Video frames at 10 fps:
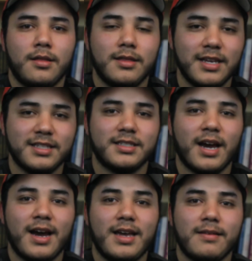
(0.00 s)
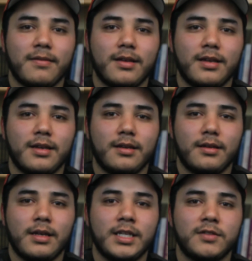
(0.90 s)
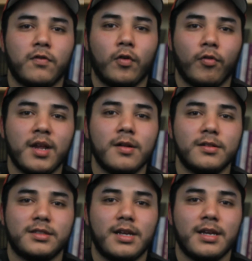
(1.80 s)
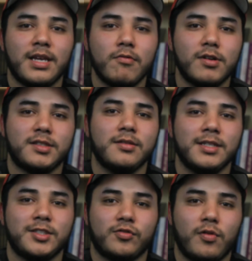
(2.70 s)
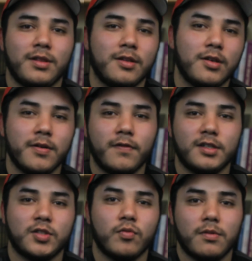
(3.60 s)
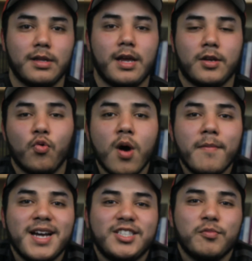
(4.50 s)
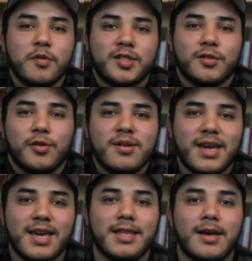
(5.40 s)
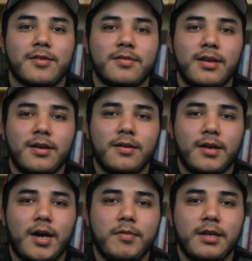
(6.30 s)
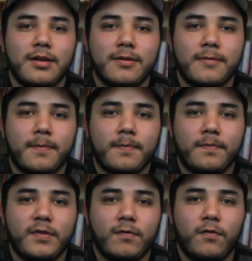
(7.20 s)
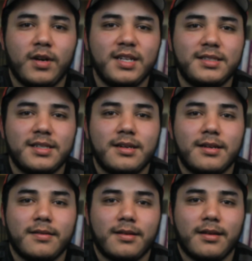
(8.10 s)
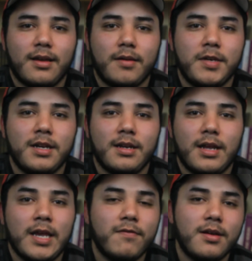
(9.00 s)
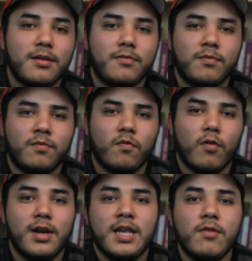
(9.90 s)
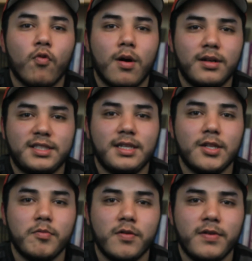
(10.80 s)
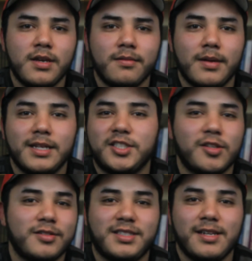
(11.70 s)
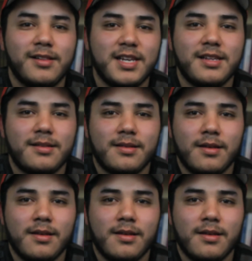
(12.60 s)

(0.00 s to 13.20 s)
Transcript: this guy is for reals, like he wants to destroy the universe. Like, who am I supposed to look at now? I mean, Frieza, I mean, even what he wants in the movie, it's so silly.